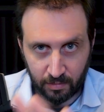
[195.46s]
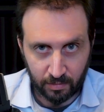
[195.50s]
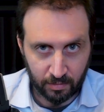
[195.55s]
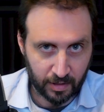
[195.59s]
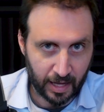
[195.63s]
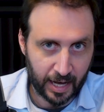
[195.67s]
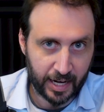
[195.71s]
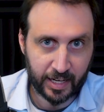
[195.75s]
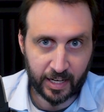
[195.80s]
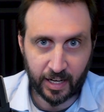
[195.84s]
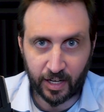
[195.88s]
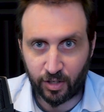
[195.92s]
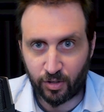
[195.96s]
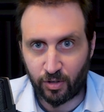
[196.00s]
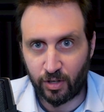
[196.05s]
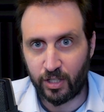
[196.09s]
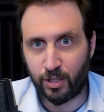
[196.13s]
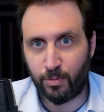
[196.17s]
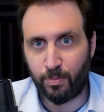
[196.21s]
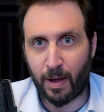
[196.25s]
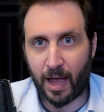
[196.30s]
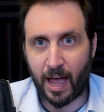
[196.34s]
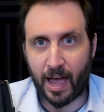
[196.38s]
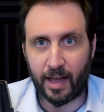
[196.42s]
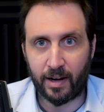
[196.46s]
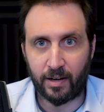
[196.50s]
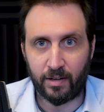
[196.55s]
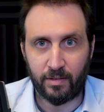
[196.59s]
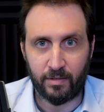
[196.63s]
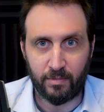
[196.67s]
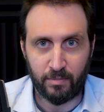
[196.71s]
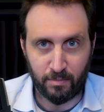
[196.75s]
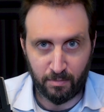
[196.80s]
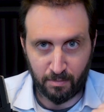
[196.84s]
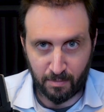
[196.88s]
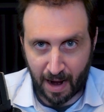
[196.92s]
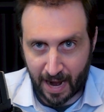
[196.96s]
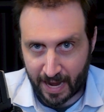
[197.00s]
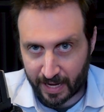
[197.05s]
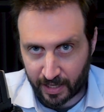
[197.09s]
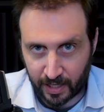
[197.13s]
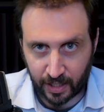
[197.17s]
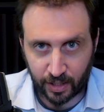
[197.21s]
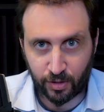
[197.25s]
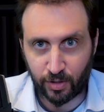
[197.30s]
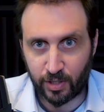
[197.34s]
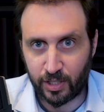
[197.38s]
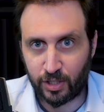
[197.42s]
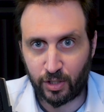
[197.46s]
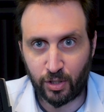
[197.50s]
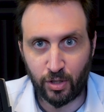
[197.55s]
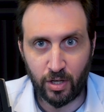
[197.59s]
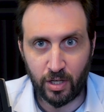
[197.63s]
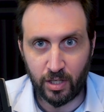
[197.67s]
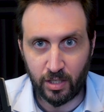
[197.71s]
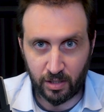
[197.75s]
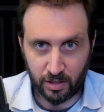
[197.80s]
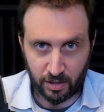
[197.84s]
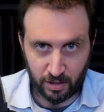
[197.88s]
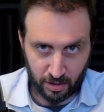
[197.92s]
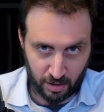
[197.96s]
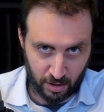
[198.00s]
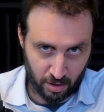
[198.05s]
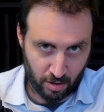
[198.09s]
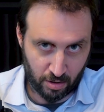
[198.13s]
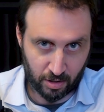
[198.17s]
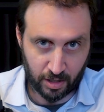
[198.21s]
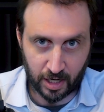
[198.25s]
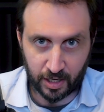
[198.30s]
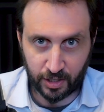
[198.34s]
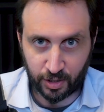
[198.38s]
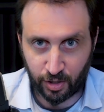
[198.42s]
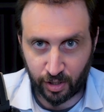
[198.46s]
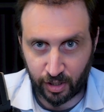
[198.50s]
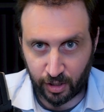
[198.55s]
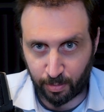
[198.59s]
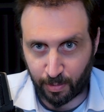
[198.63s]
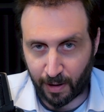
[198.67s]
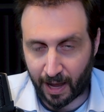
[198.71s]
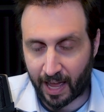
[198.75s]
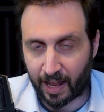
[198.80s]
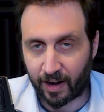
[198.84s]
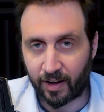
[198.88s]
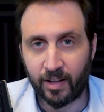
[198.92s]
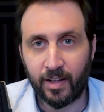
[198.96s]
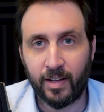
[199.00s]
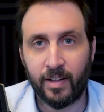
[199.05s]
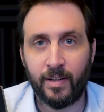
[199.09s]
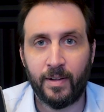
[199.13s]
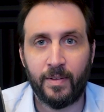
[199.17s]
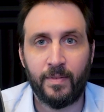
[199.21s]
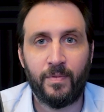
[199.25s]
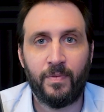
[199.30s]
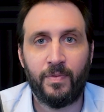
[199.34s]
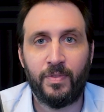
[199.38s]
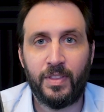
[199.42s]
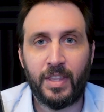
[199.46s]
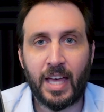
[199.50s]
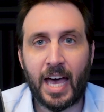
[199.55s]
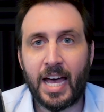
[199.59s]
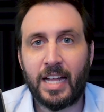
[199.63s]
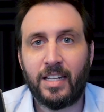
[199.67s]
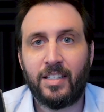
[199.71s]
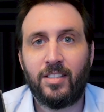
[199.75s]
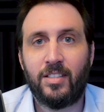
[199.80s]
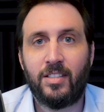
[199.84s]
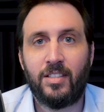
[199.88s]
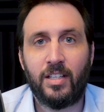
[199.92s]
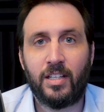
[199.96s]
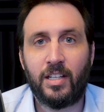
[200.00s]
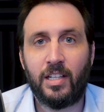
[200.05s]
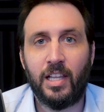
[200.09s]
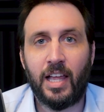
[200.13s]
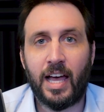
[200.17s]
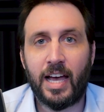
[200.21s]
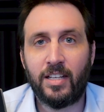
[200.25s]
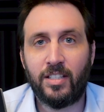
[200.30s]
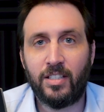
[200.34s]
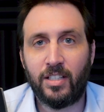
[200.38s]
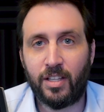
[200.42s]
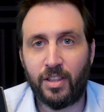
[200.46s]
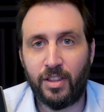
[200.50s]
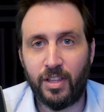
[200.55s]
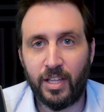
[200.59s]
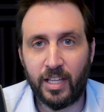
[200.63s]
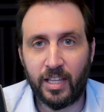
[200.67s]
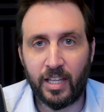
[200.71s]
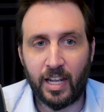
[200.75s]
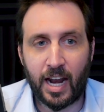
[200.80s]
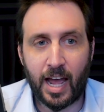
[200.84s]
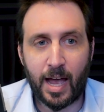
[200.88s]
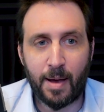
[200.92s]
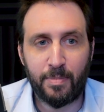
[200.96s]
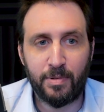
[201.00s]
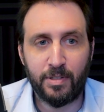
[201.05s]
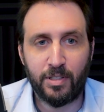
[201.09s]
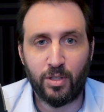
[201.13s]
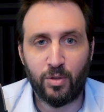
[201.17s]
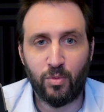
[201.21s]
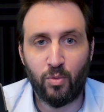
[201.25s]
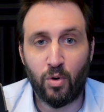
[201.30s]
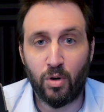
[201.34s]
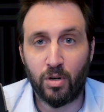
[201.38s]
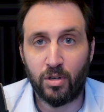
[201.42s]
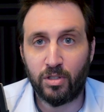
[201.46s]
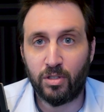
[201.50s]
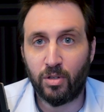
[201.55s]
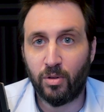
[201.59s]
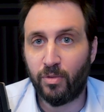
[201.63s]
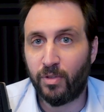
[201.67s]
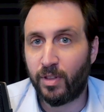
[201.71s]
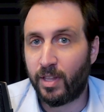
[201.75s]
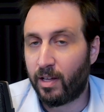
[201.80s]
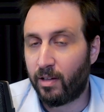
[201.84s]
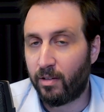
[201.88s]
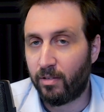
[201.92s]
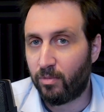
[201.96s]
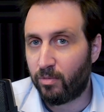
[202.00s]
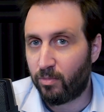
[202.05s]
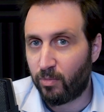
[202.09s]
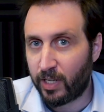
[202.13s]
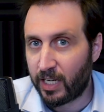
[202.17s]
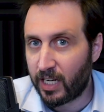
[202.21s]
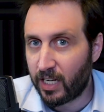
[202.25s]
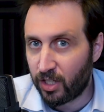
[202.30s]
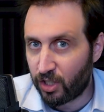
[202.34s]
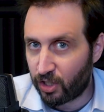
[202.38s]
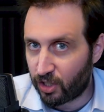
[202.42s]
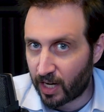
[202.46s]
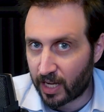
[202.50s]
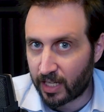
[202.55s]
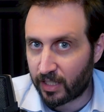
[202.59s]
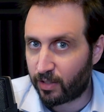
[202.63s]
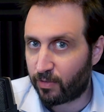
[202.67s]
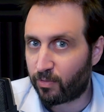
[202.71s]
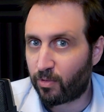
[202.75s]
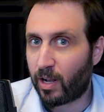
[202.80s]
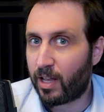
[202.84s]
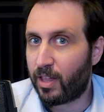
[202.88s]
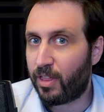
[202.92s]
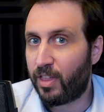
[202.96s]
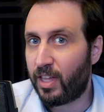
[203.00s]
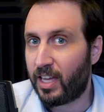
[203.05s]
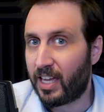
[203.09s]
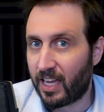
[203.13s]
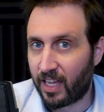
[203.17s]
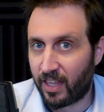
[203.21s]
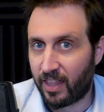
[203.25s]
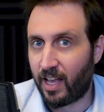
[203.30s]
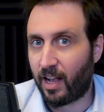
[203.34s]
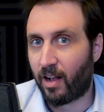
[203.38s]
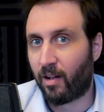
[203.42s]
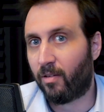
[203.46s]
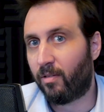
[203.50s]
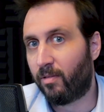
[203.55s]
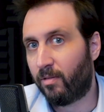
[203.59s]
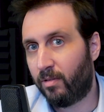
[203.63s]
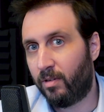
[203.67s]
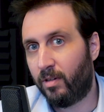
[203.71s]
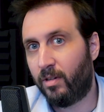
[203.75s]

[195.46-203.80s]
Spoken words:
That country is bad. My country is good. Your country is bad. That's the classic thing that happens in wars. So we need shades of gray thinking there.